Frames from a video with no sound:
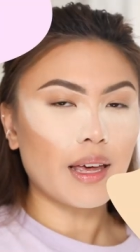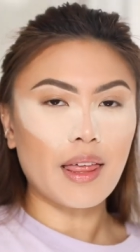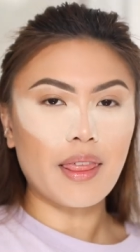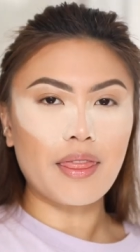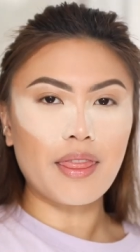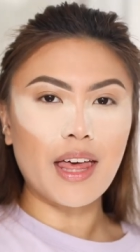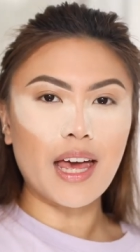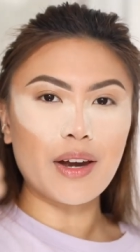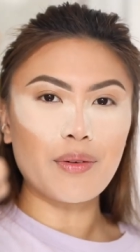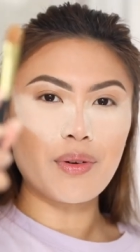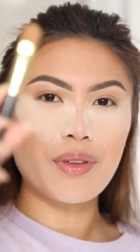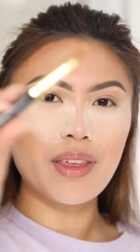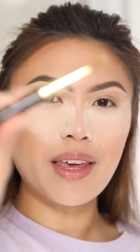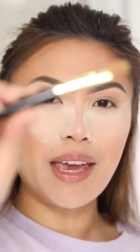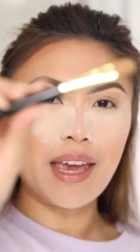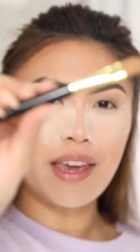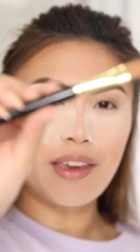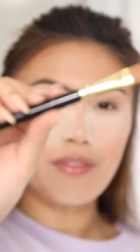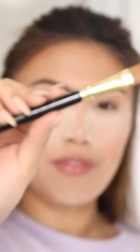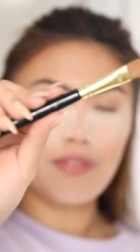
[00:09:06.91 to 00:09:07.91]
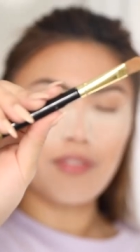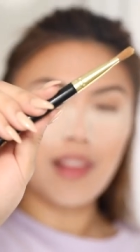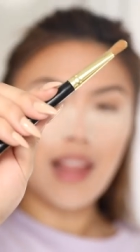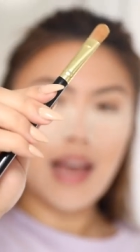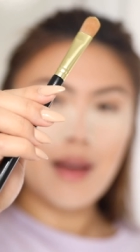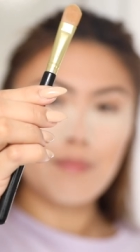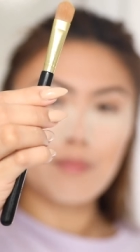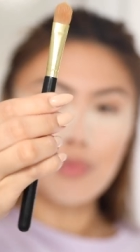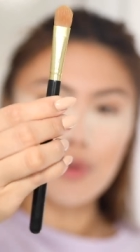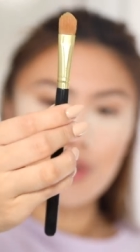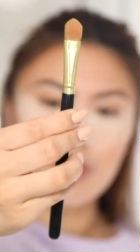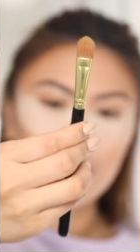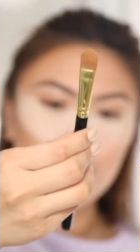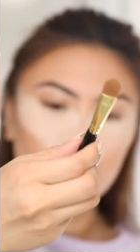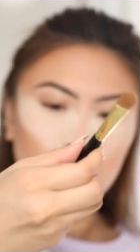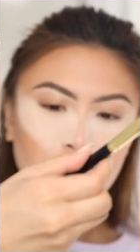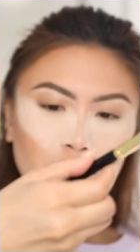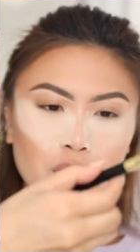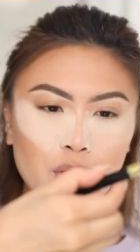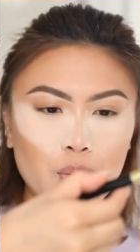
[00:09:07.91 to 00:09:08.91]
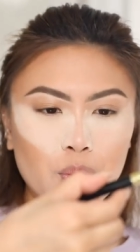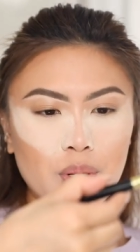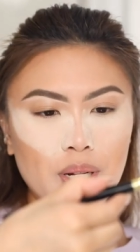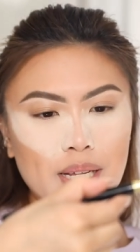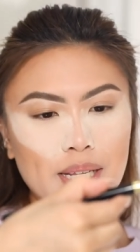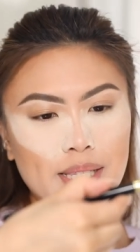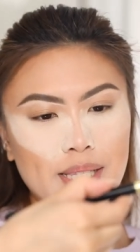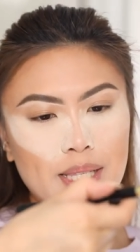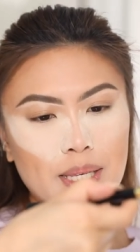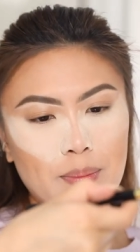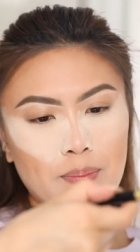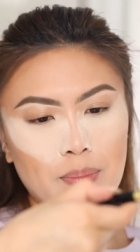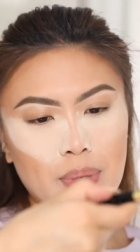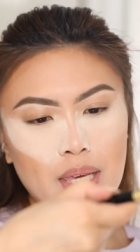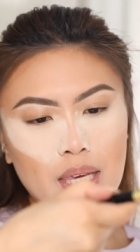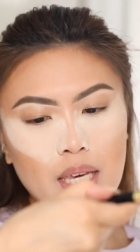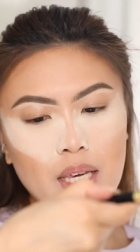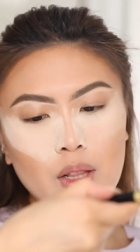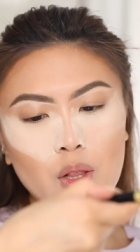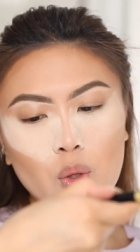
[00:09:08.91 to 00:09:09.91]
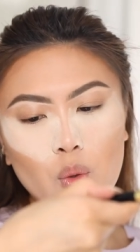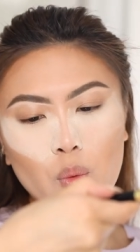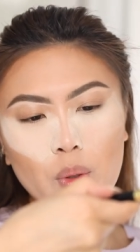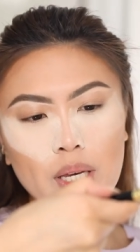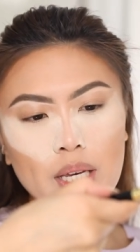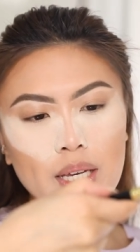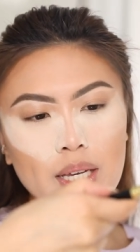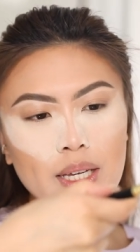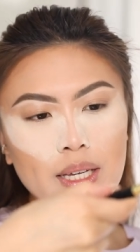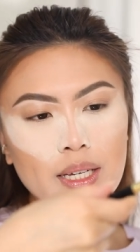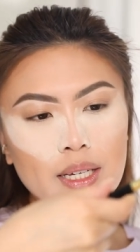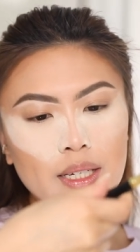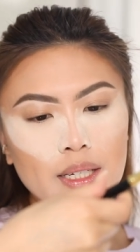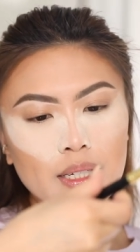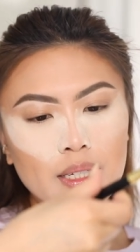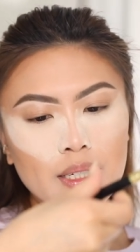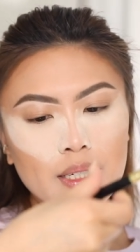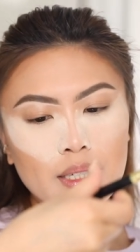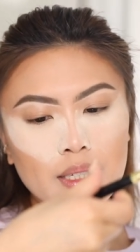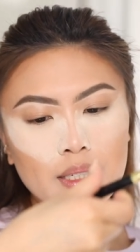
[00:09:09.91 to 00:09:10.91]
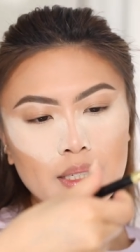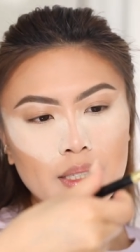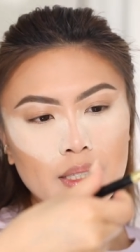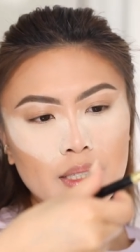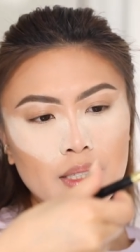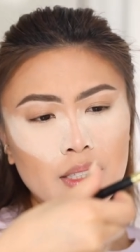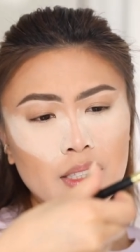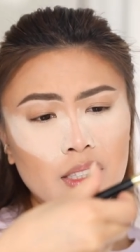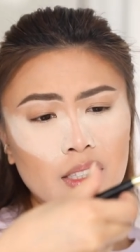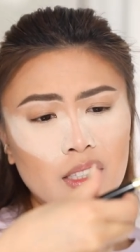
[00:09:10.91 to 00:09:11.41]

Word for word: And then with a flat brush, this one is the P. Louise